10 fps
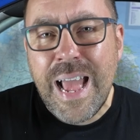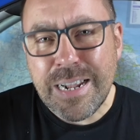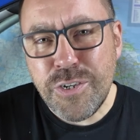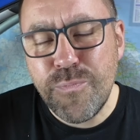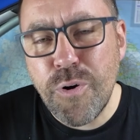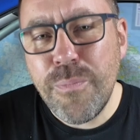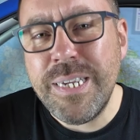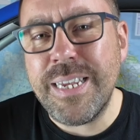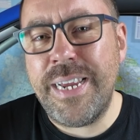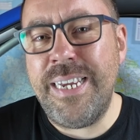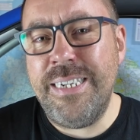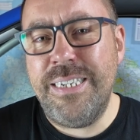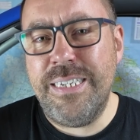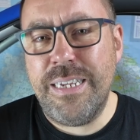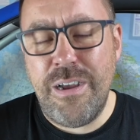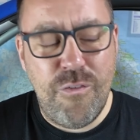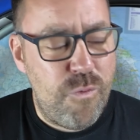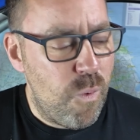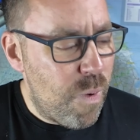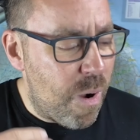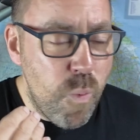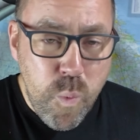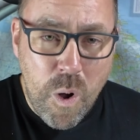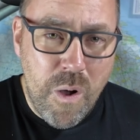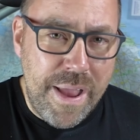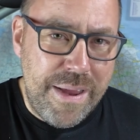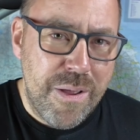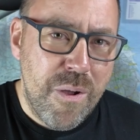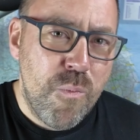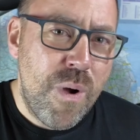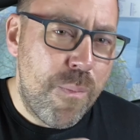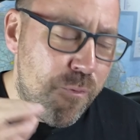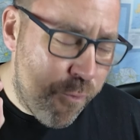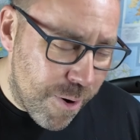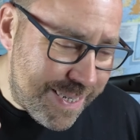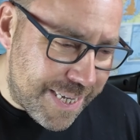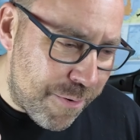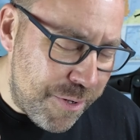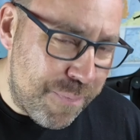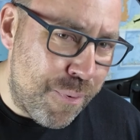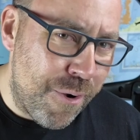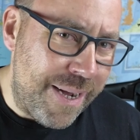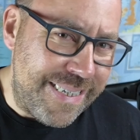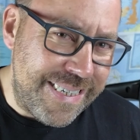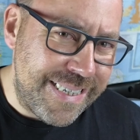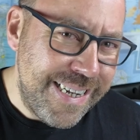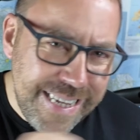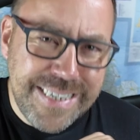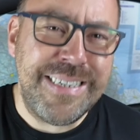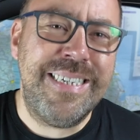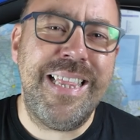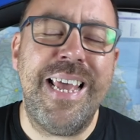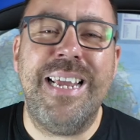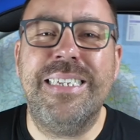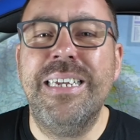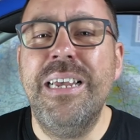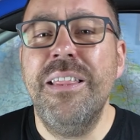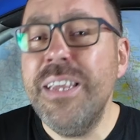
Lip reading: And you're probably saying to yourself, well, why? Well, before I tell you the price, listen to this.